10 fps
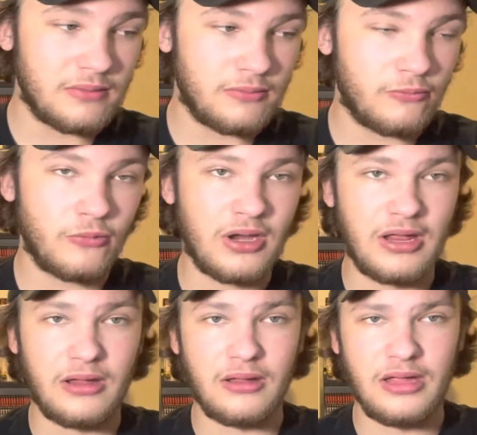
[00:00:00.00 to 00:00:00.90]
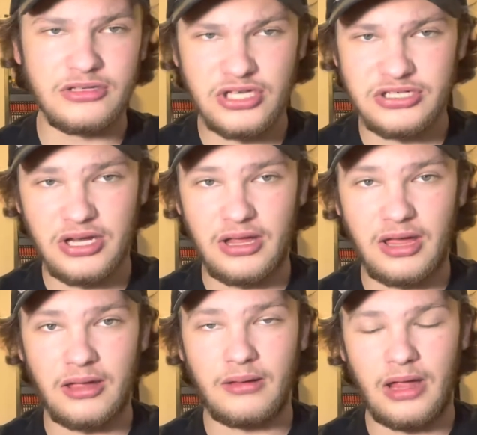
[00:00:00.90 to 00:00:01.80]
reading in
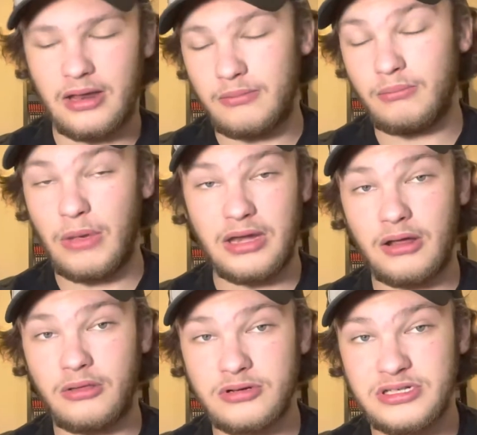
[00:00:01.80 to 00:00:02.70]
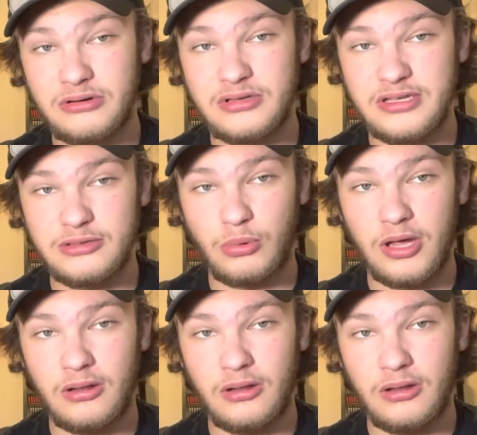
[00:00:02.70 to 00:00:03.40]
JJK and many other series as well.